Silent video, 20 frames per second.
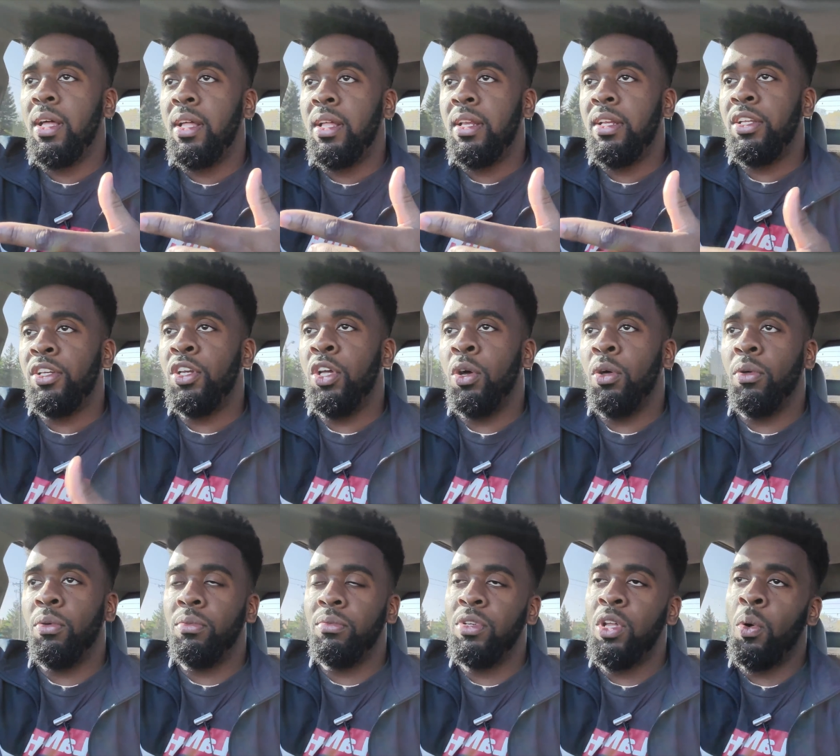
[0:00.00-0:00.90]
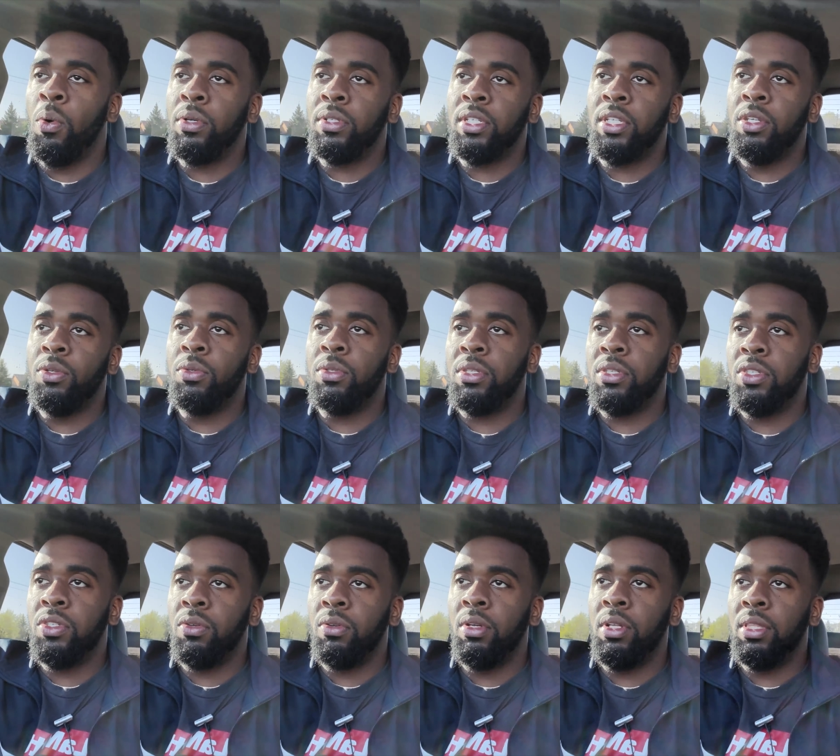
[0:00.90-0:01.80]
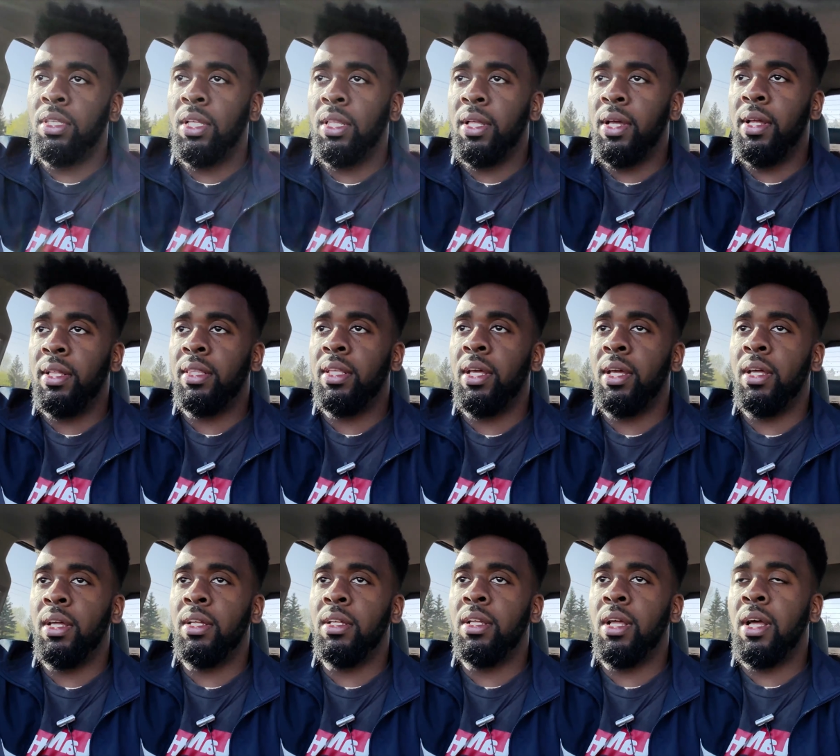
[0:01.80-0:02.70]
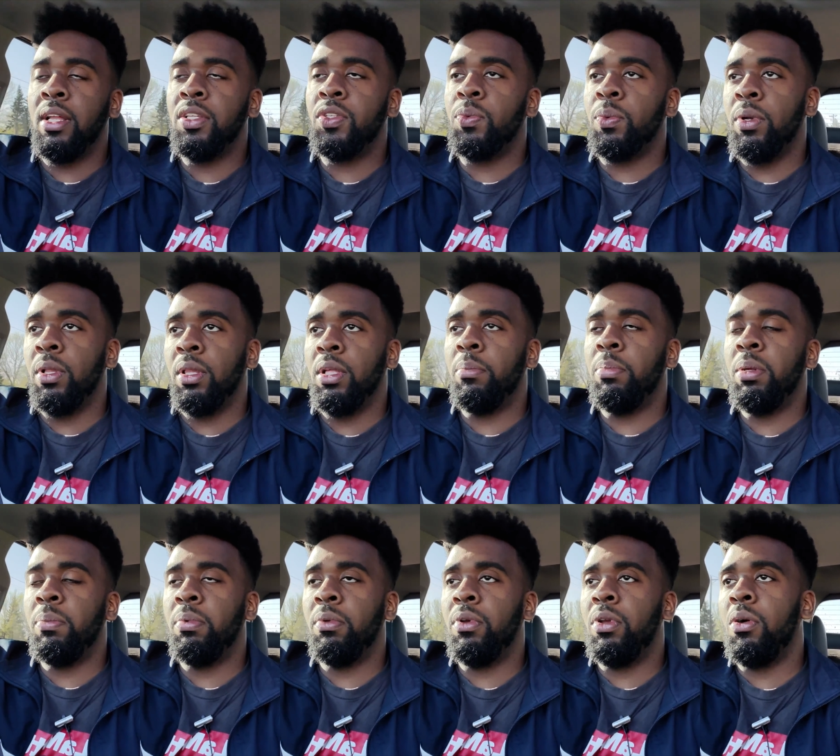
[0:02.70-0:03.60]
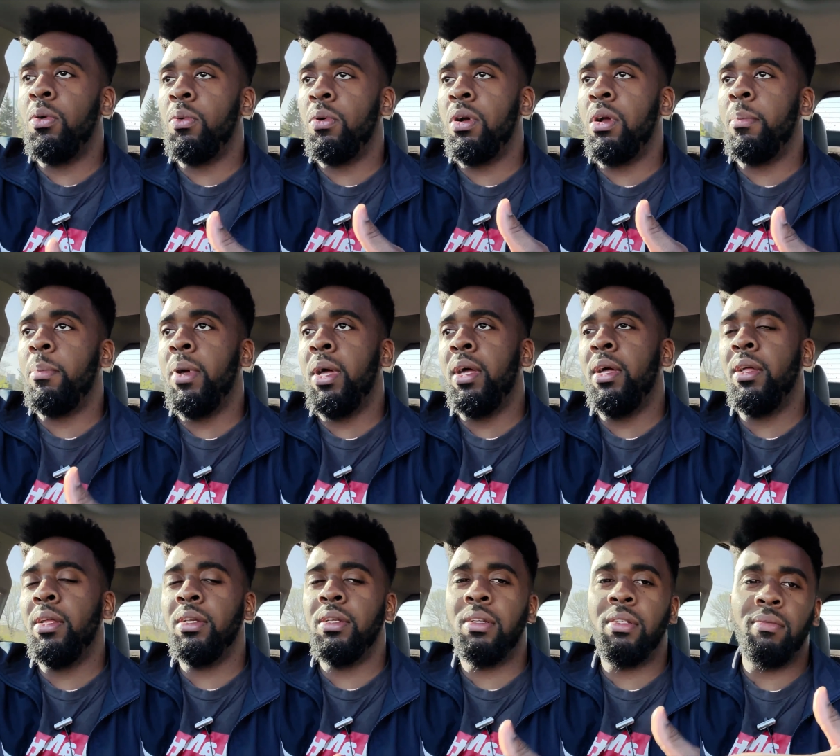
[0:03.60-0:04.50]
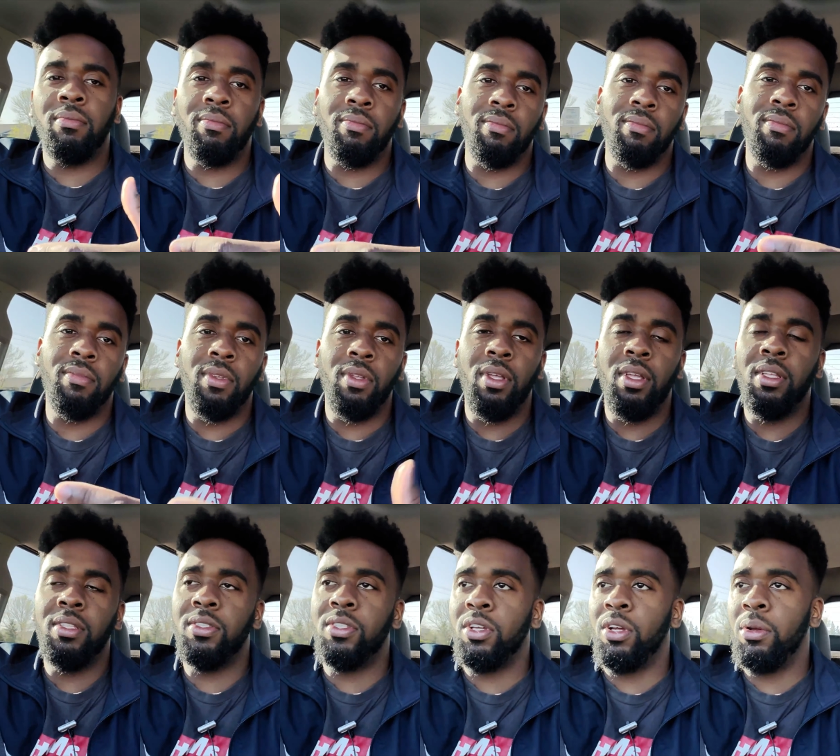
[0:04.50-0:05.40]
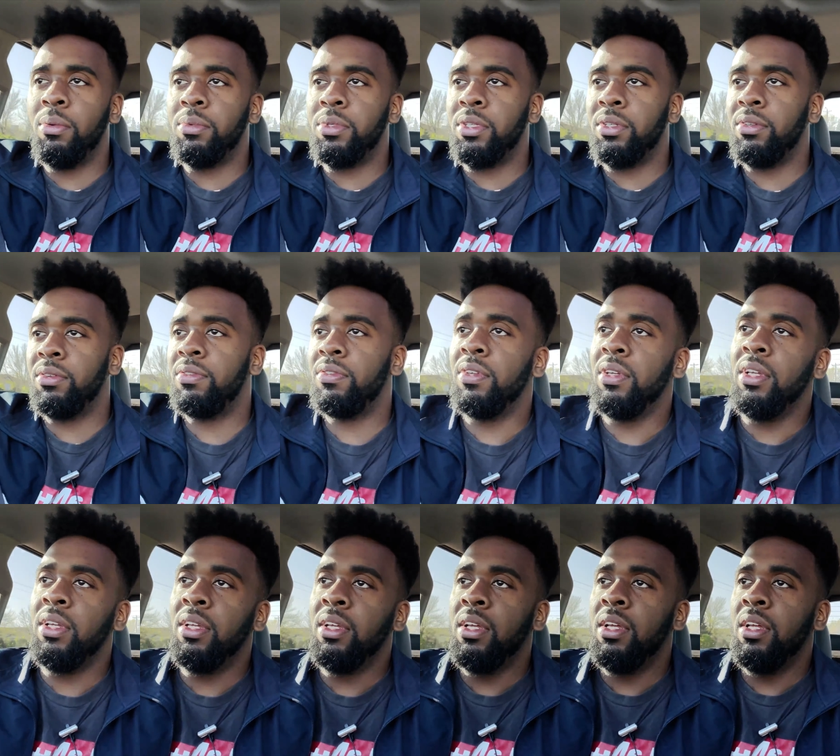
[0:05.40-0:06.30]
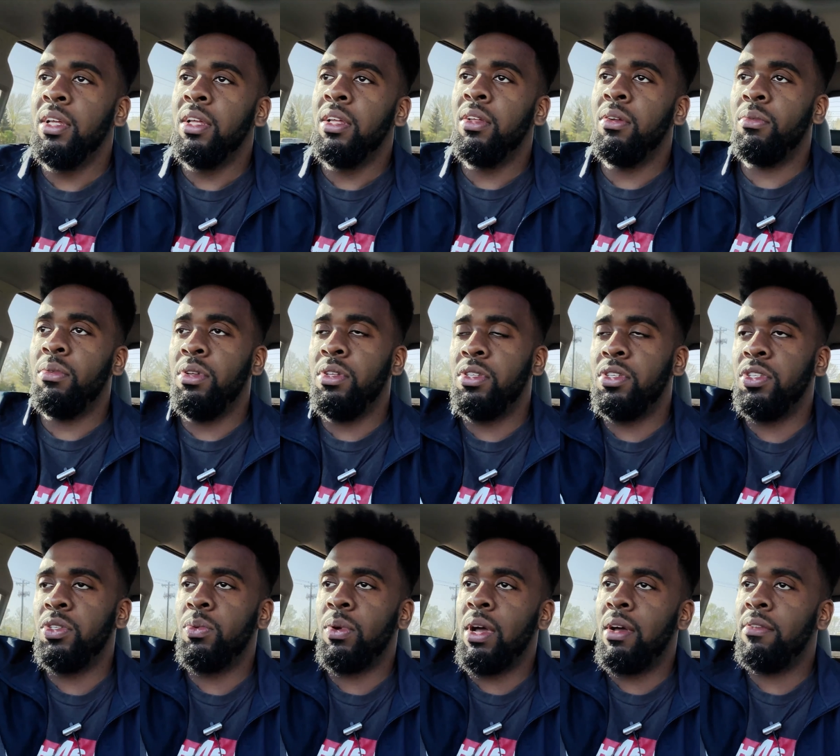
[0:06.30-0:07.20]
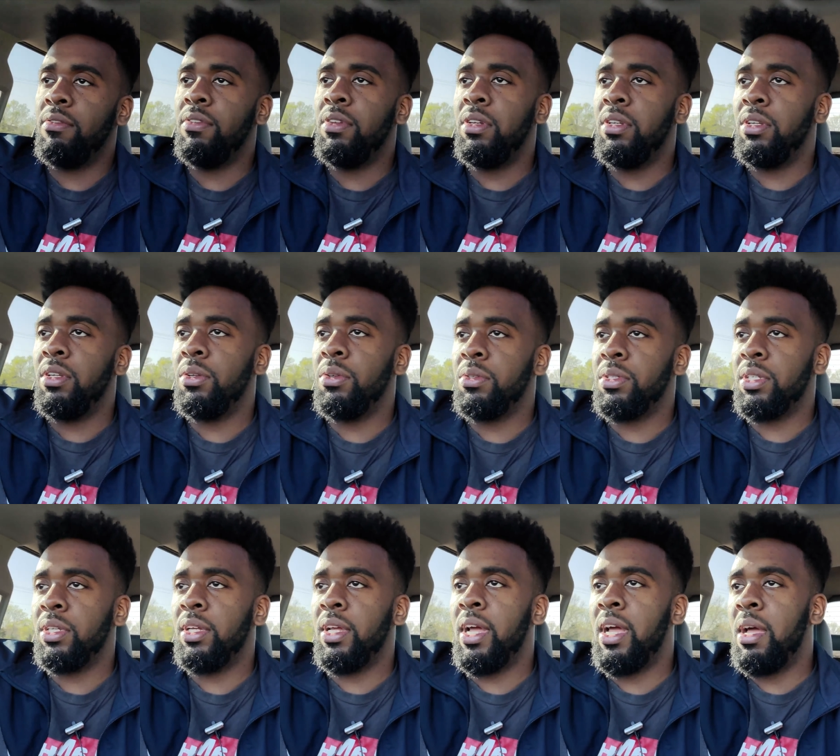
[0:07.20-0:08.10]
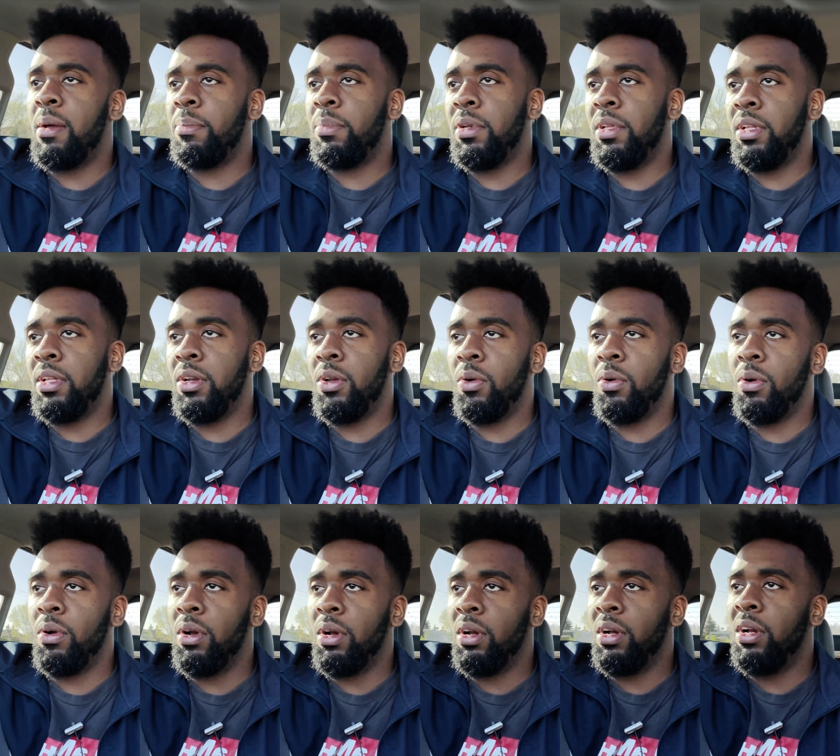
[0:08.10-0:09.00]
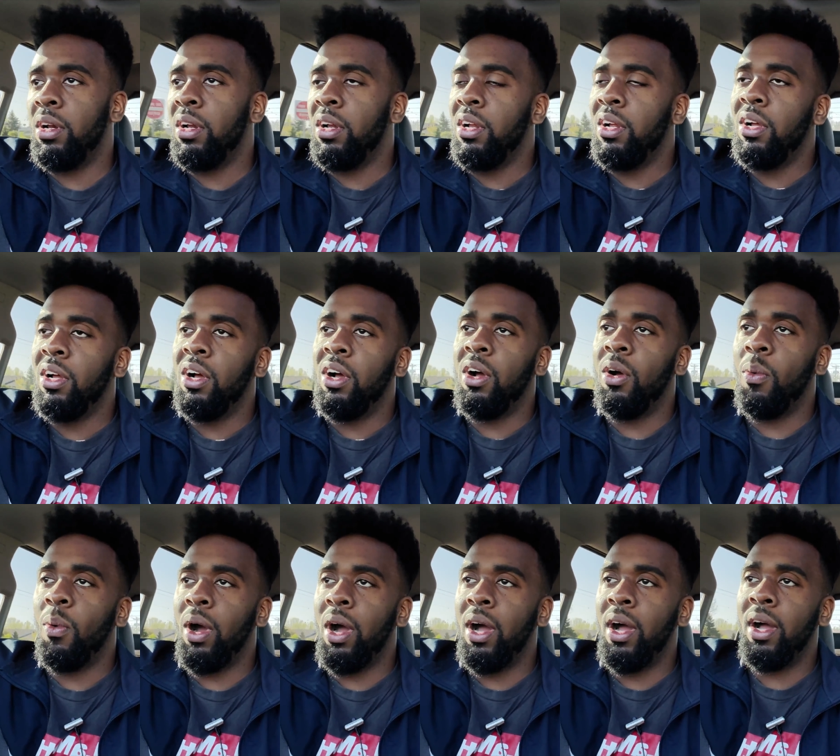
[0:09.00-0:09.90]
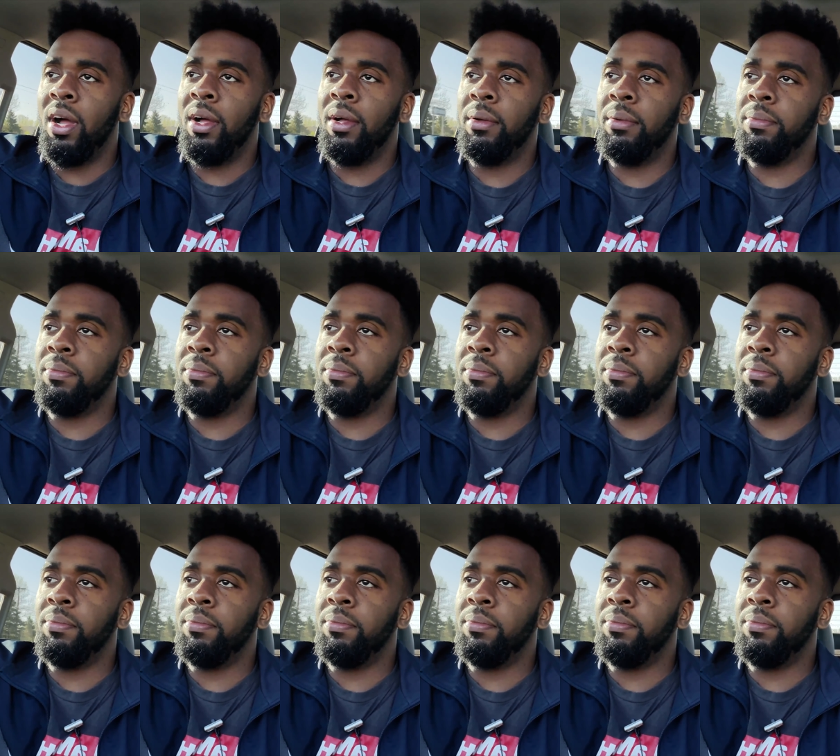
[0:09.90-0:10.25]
you know, no excuses or anything like that. I just want to let people know where I'm at in terms of reasons why videos ain't happening, or why,